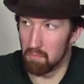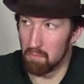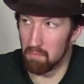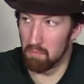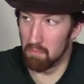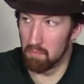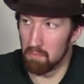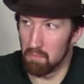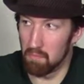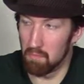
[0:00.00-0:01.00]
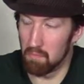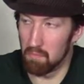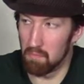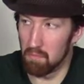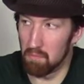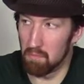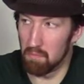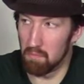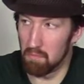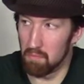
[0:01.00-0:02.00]

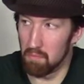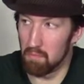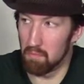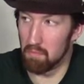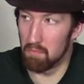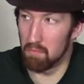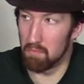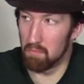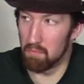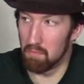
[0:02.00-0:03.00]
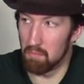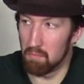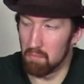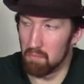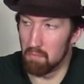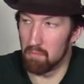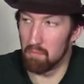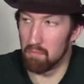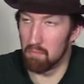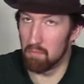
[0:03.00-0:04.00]

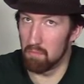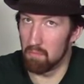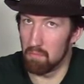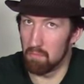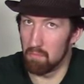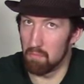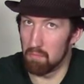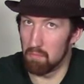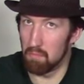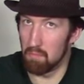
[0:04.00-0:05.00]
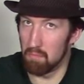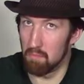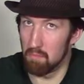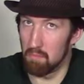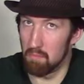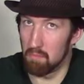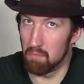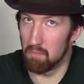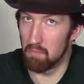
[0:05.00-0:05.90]
No words are spoken by the person on screen.